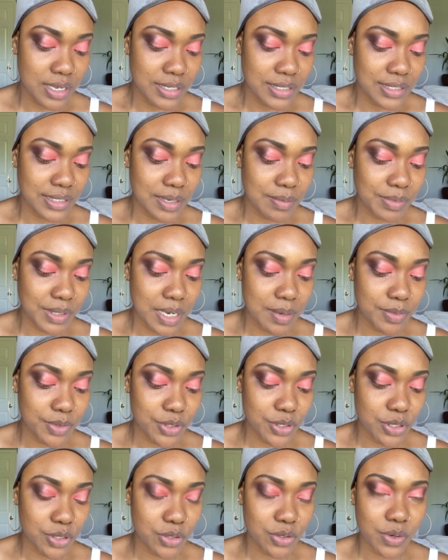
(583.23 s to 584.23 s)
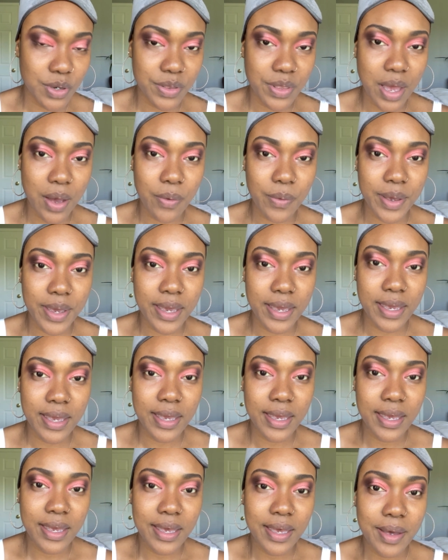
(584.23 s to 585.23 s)
Sometimes you can do it that way,
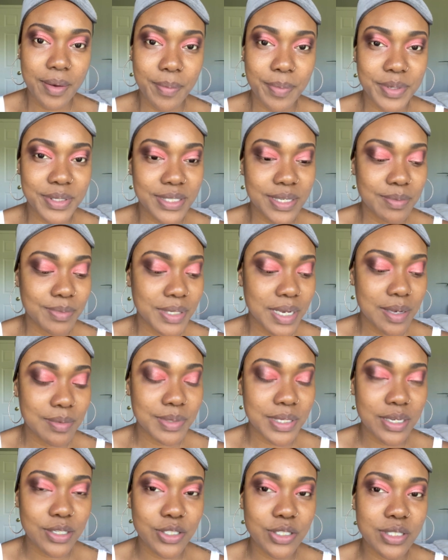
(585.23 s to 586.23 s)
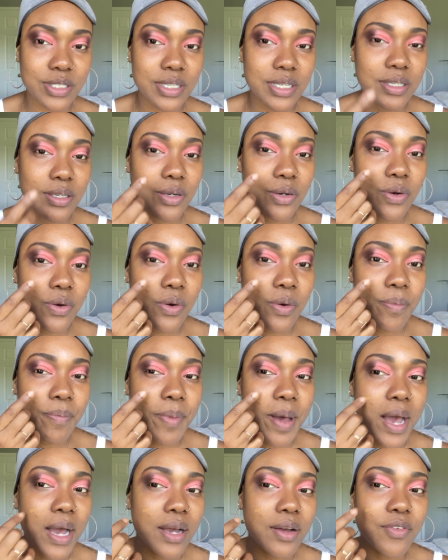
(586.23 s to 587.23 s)
but sometimes I just like go
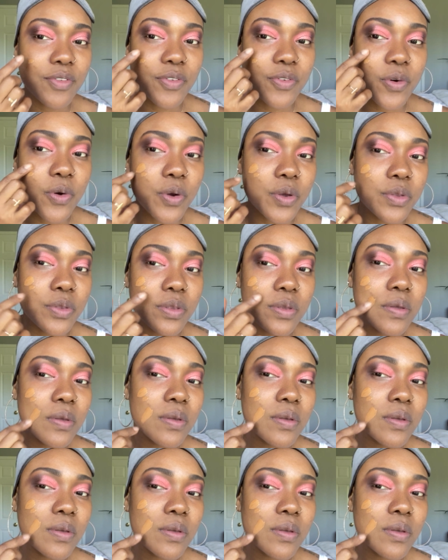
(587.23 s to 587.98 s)
back and forth.